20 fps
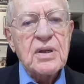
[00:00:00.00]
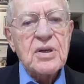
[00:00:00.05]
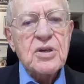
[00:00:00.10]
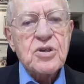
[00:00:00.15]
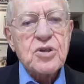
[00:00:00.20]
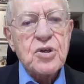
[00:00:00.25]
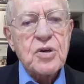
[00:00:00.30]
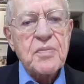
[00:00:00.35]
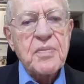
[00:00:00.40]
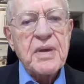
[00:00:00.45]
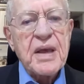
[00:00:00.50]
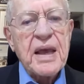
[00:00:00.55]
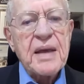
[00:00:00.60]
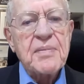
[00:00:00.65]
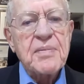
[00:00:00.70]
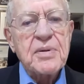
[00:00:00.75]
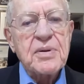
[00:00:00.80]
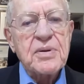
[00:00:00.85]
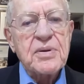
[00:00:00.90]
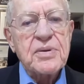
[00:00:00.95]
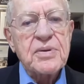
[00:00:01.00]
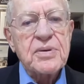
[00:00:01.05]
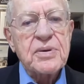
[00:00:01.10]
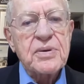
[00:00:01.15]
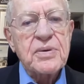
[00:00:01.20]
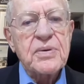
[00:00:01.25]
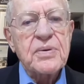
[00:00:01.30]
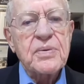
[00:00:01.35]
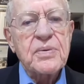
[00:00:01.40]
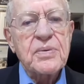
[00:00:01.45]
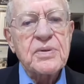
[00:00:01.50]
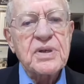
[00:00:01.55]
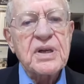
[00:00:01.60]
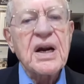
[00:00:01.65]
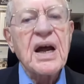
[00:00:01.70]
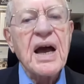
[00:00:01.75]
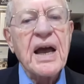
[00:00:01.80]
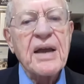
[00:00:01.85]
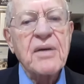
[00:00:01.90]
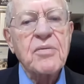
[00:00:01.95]
should be able to
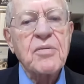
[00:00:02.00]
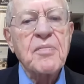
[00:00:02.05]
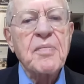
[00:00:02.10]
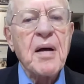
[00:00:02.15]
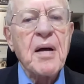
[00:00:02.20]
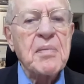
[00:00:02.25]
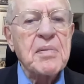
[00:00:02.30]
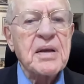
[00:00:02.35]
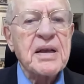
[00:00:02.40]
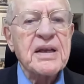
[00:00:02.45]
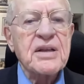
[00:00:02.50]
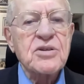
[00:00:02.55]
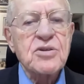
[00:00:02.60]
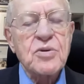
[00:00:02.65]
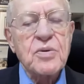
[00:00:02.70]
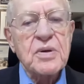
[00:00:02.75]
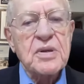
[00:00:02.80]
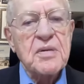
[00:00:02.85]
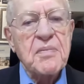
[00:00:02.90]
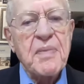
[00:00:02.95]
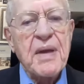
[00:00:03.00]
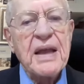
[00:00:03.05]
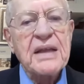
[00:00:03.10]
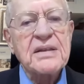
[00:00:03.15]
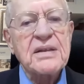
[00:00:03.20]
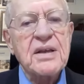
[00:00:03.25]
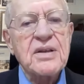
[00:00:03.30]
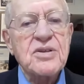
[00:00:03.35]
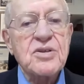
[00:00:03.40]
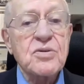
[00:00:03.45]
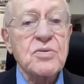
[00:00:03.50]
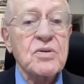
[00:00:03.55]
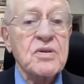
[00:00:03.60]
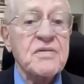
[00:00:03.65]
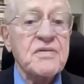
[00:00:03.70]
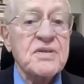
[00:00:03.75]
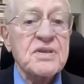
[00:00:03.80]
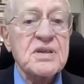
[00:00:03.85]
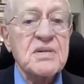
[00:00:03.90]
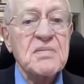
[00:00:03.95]
deny Republicans or independents or
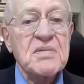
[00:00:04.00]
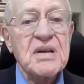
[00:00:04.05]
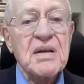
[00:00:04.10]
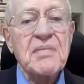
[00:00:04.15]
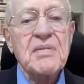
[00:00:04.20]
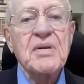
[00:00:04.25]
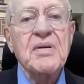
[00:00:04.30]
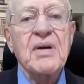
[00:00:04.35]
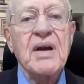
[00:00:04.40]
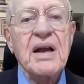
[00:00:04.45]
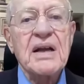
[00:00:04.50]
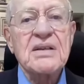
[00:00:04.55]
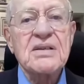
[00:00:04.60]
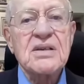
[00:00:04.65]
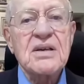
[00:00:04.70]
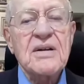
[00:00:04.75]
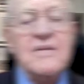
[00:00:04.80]
even some Democrats